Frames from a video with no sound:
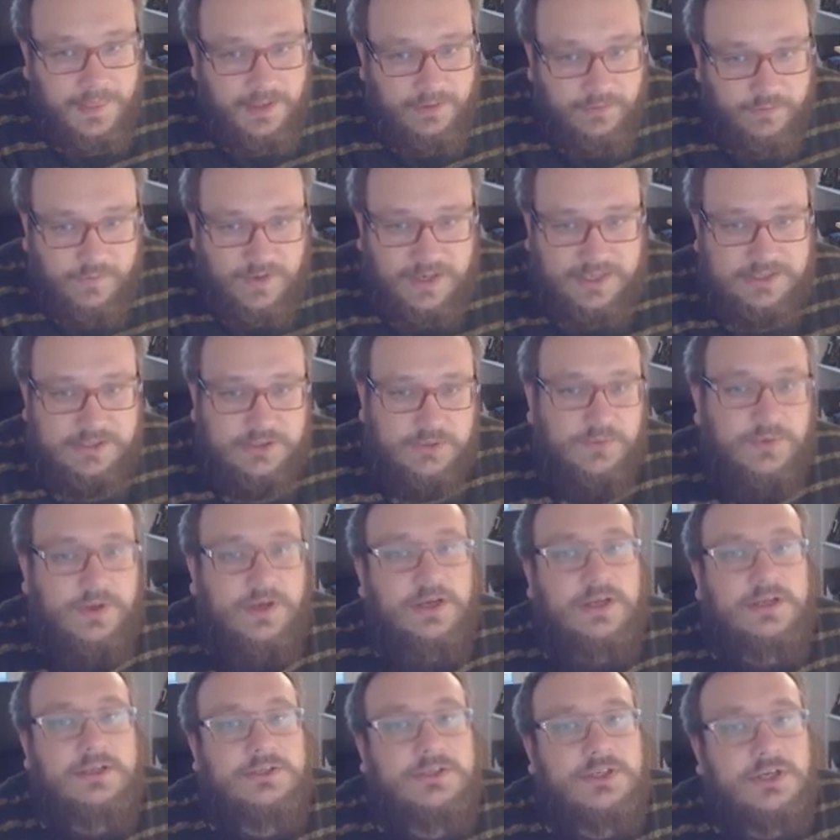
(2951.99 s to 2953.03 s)
flat at one
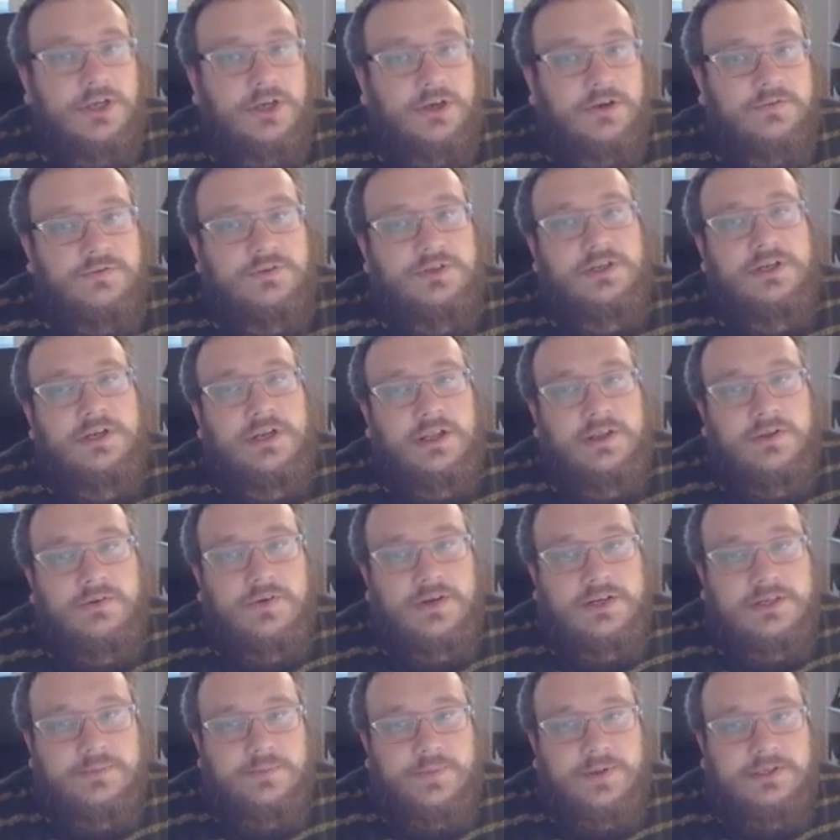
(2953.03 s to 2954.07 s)
end, curved at another
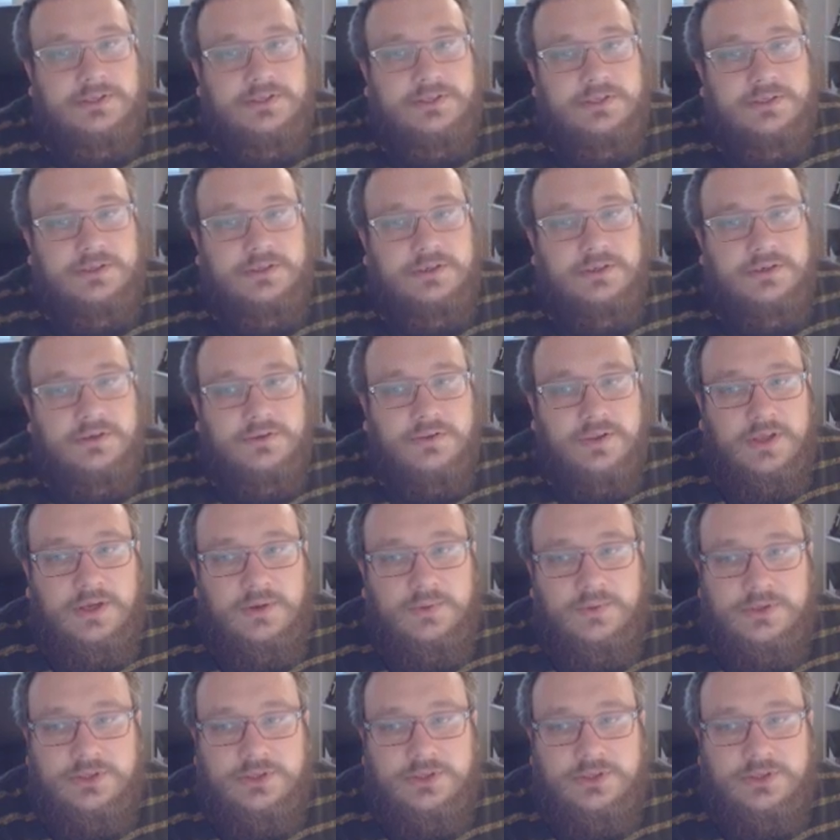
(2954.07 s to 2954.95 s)
end button thing,